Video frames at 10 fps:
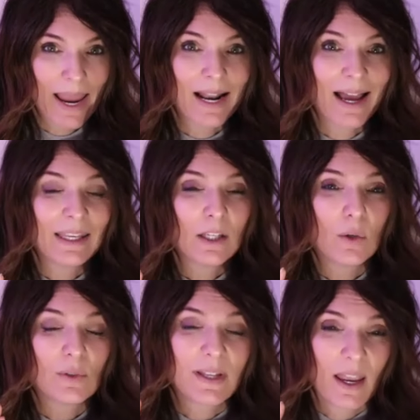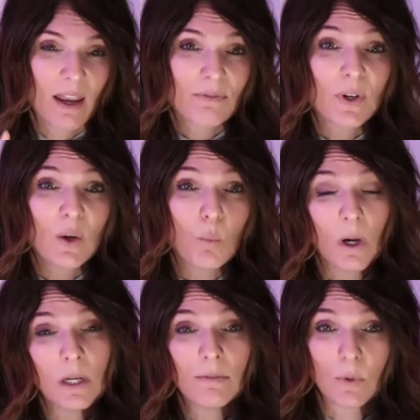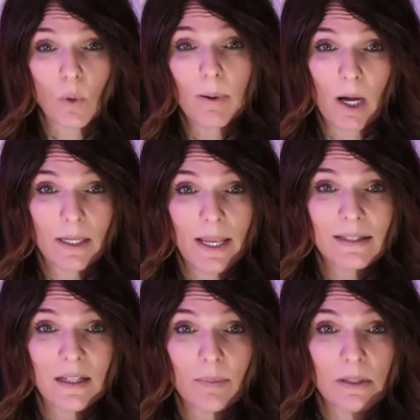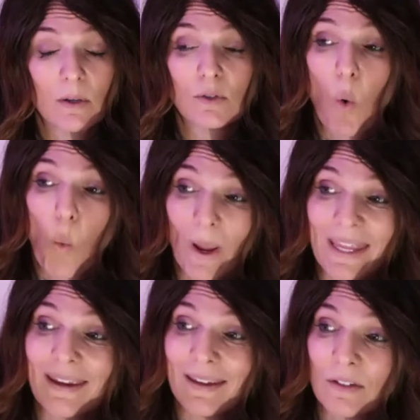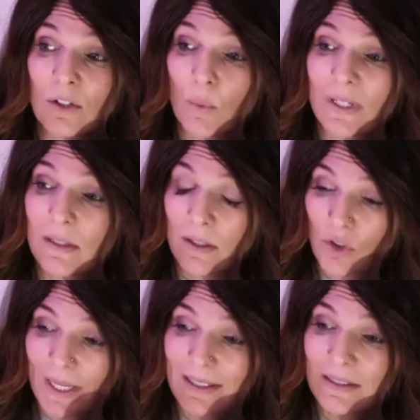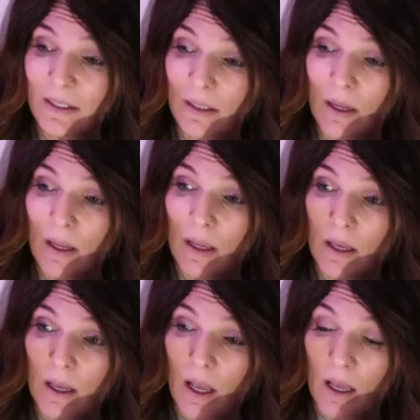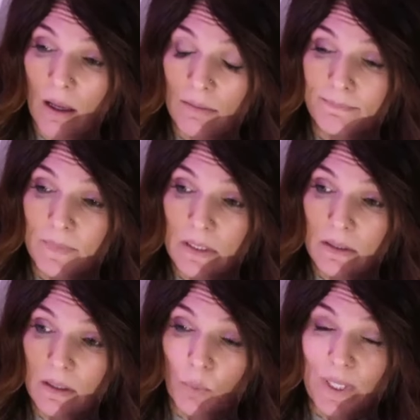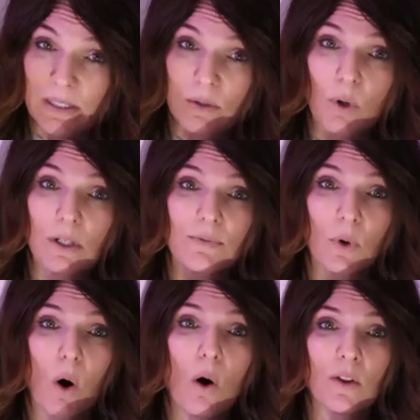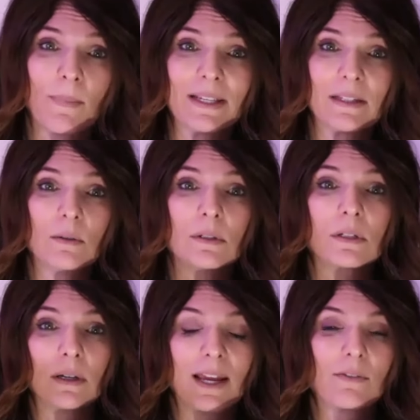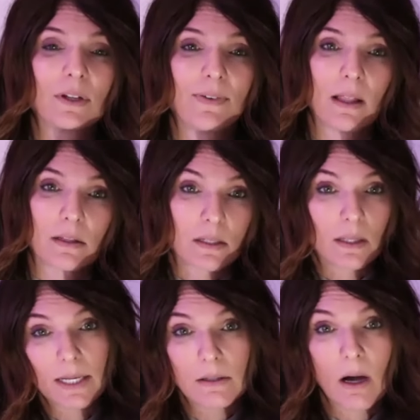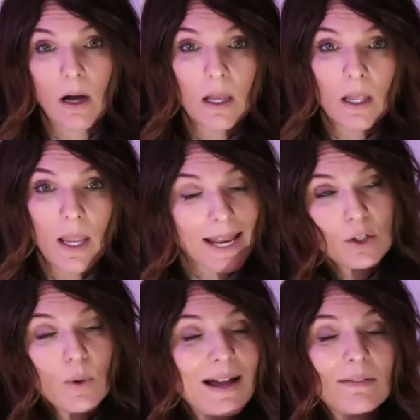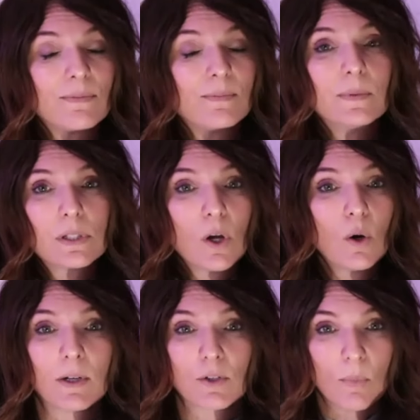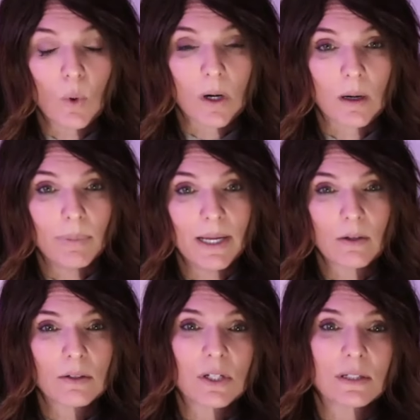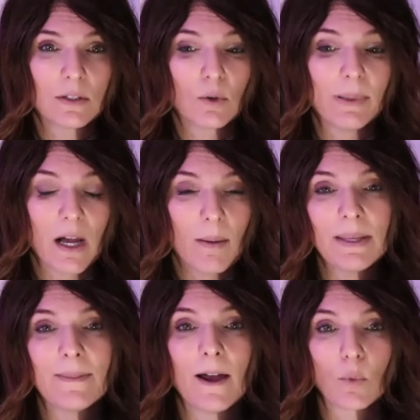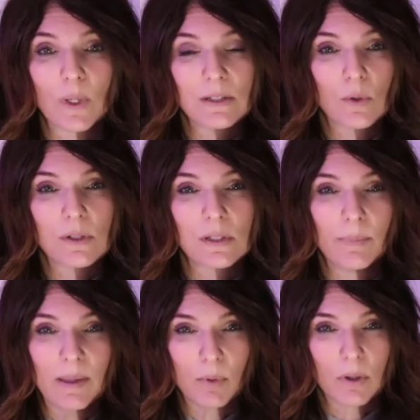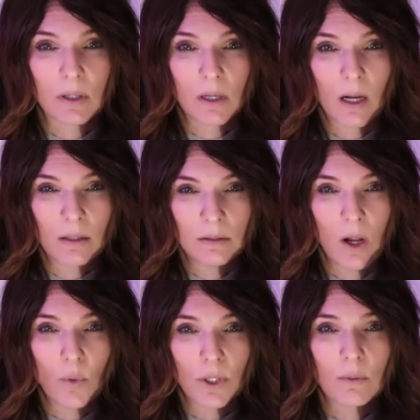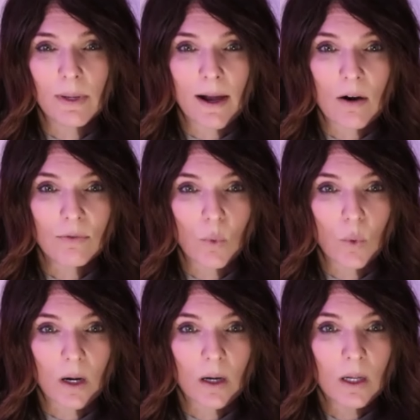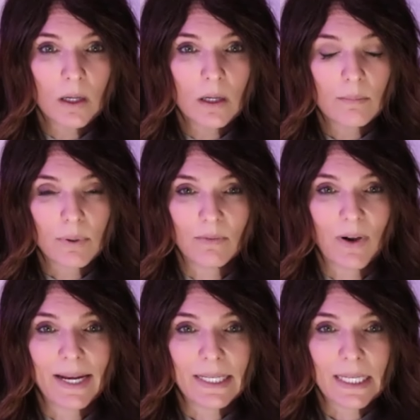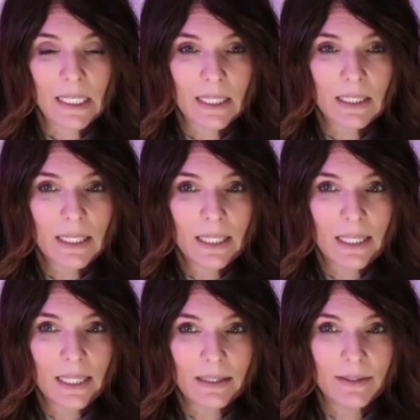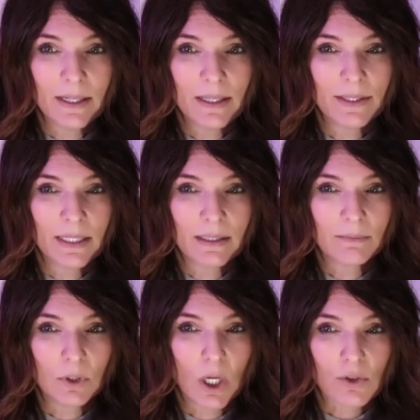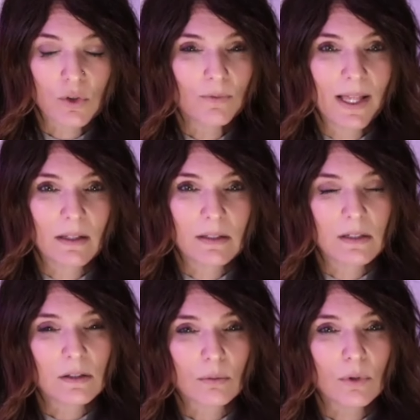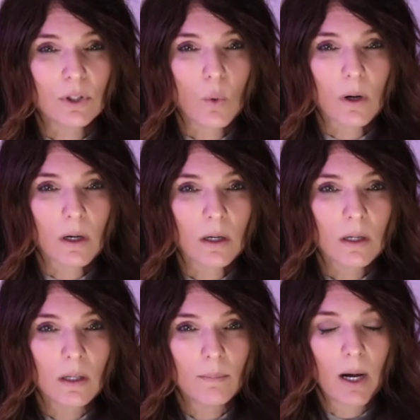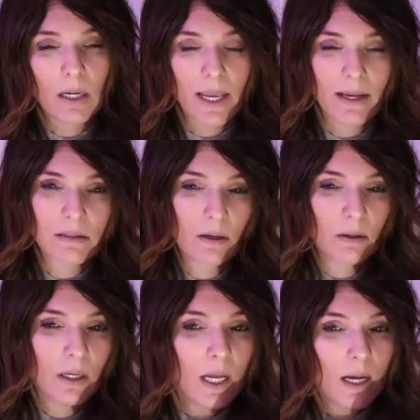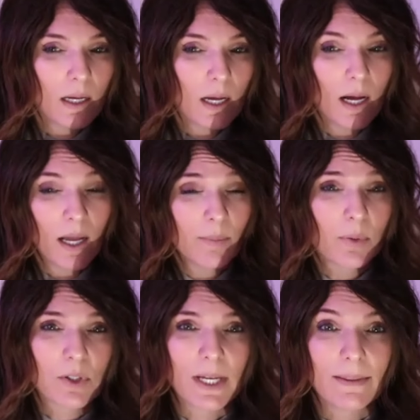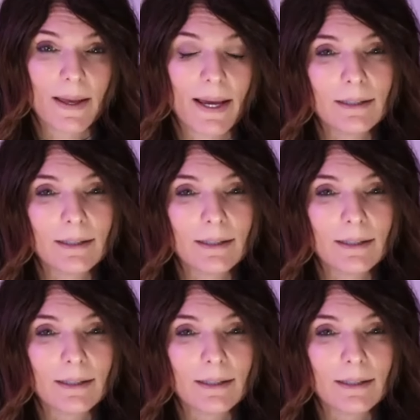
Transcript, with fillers: used every one of your podcast episodes went into a suggested uh, resource for all of my students on every fallacy that I taught. And you have so much more, but you're just you're becoming that resource and people are know you now for providing the the logical fallacies through your podcast. So I appreciate that.